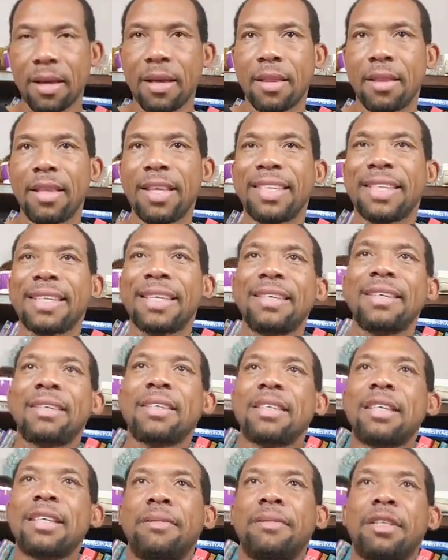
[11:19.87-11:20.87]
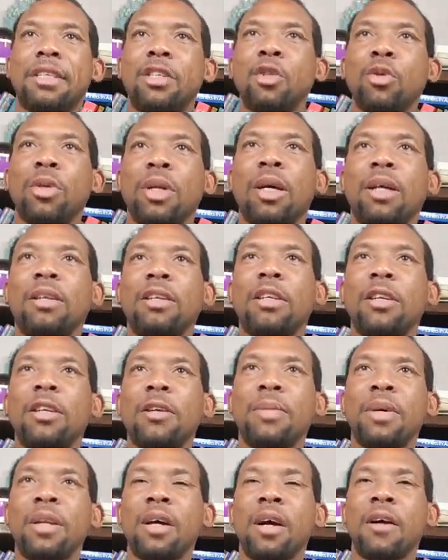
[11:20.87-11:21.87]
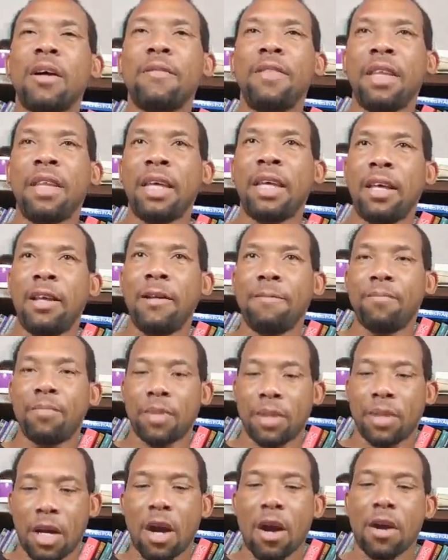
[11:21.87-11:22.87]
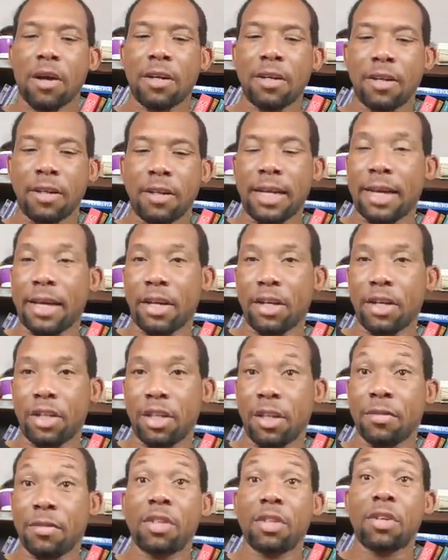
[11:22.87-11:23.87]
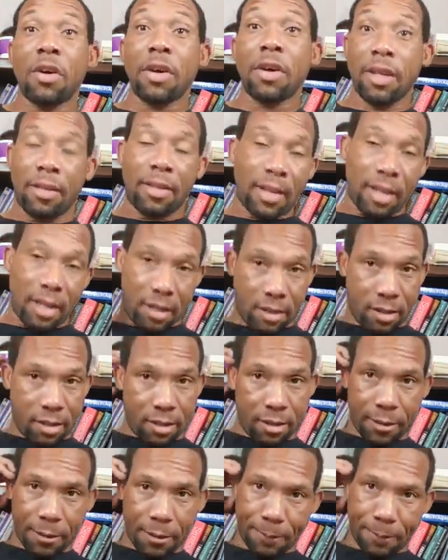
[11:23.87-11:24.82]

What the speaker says: this can substitute a little bit of the cardinal energy of starting things.